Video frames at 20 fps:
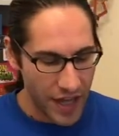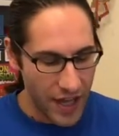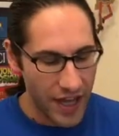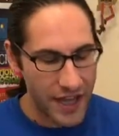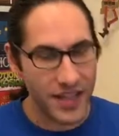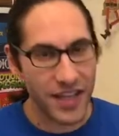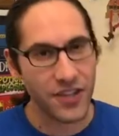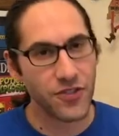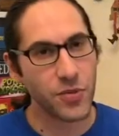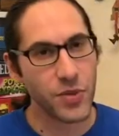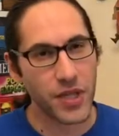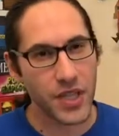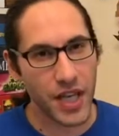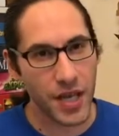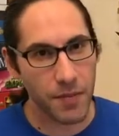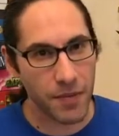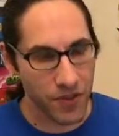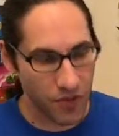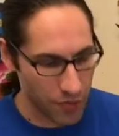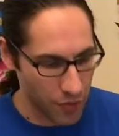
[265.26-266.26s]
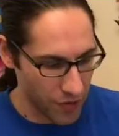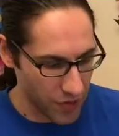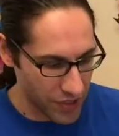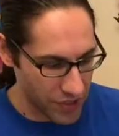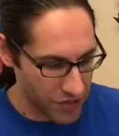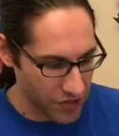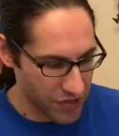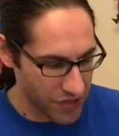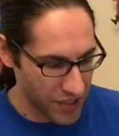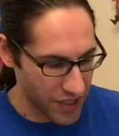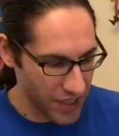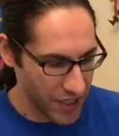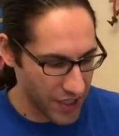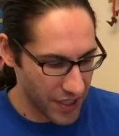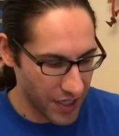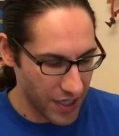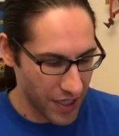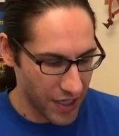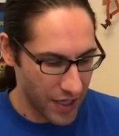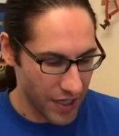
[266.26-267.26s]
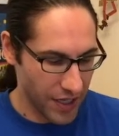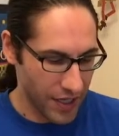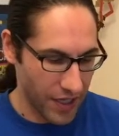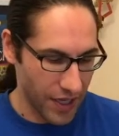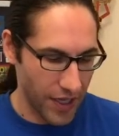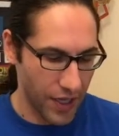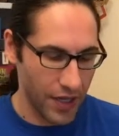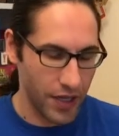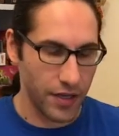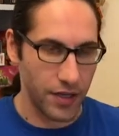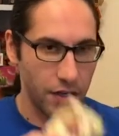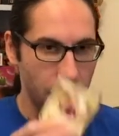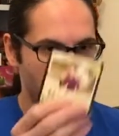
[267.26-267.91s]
And that's where the game gets more interesting. Again,